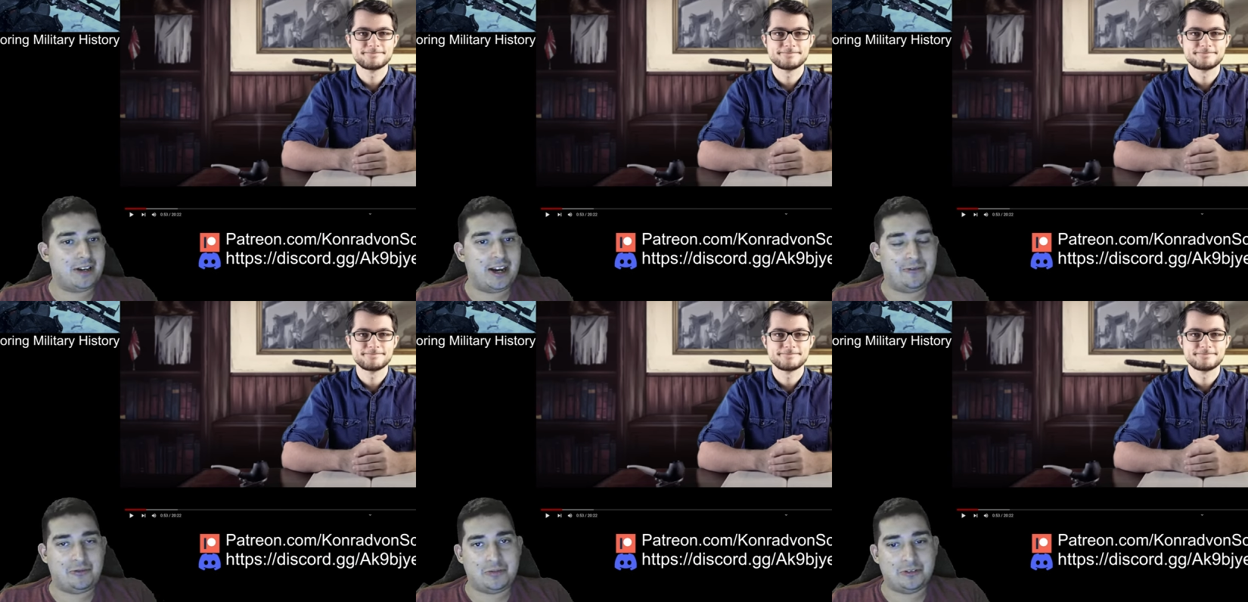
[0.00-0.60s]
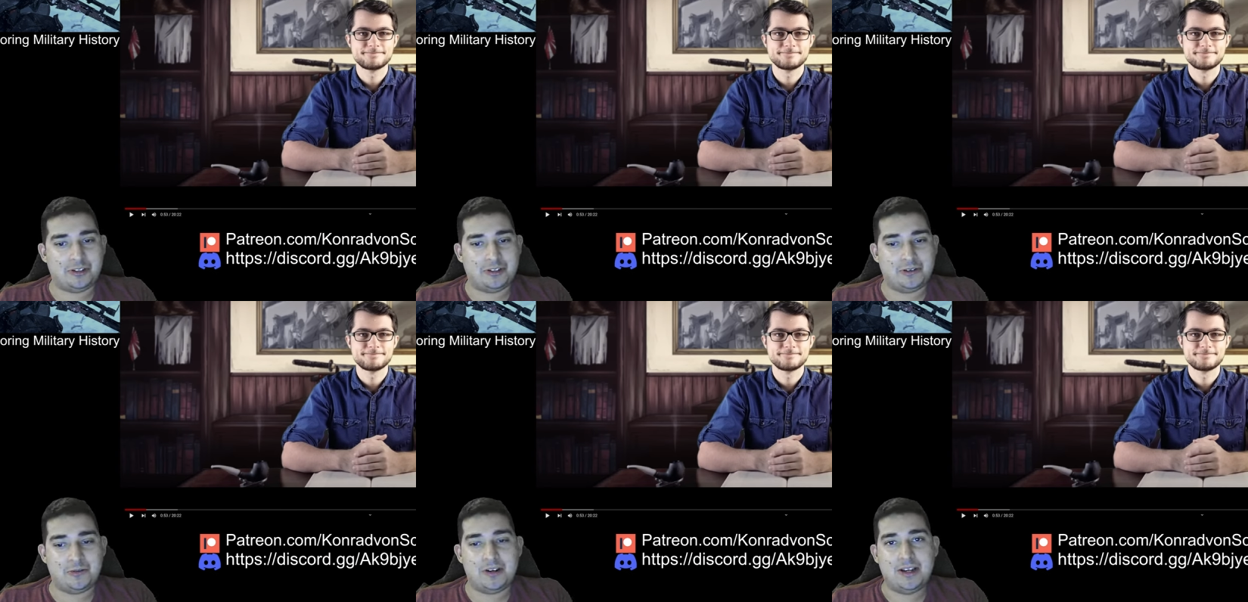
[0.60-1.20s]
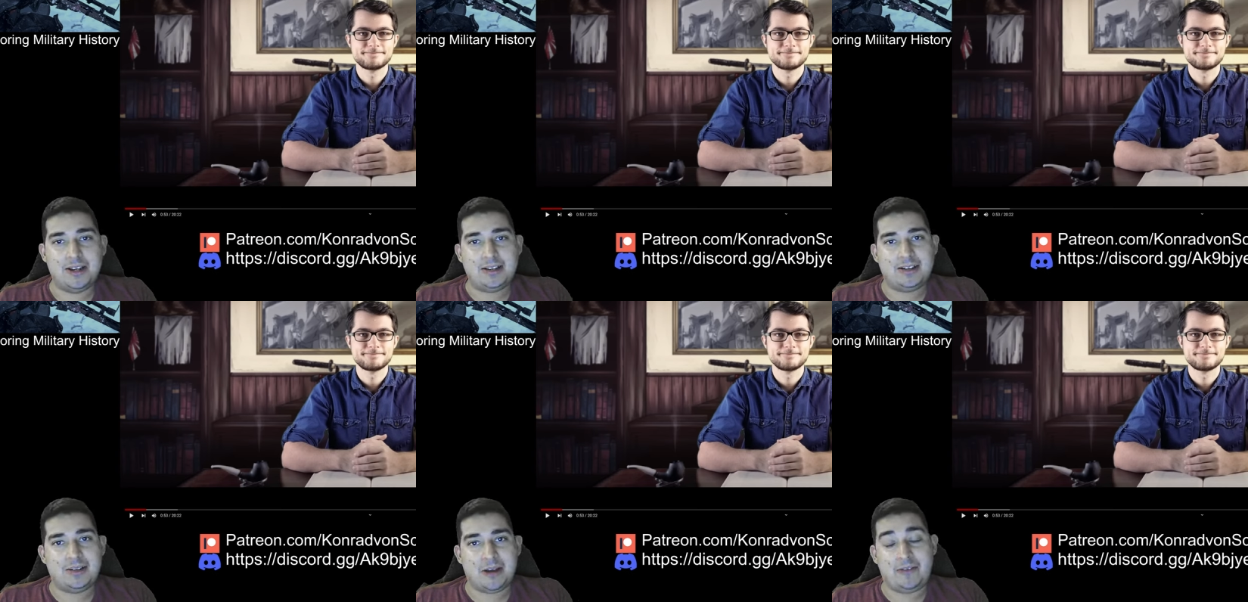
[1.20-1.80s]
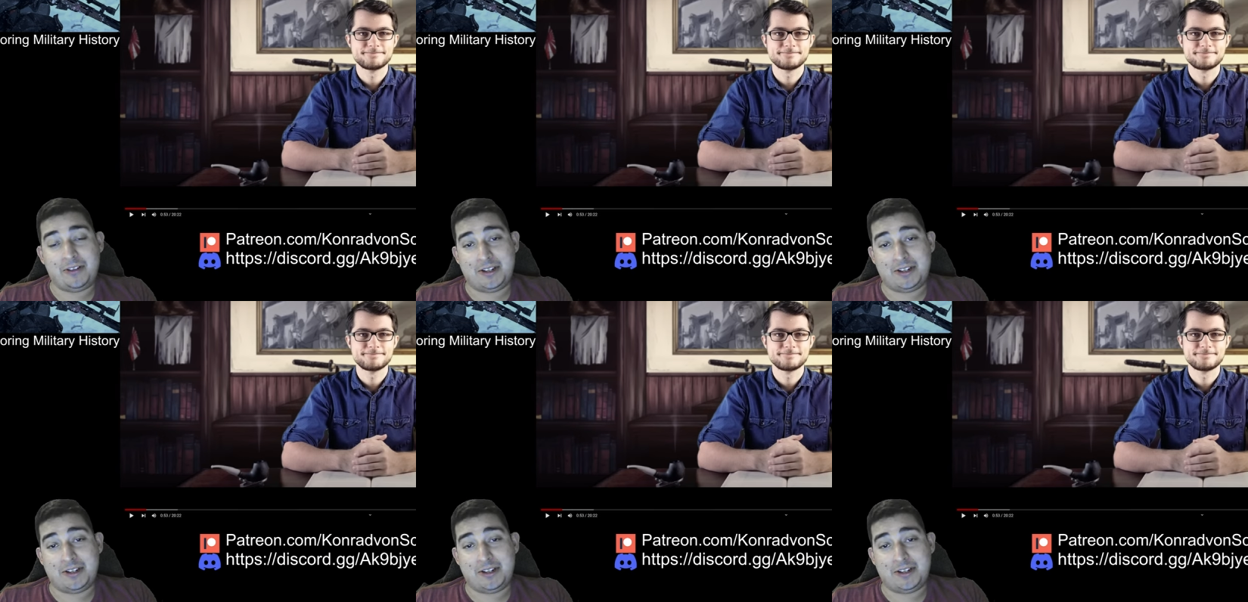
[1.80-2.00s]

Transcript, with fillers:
Speaker 1: after World War II. Um, after the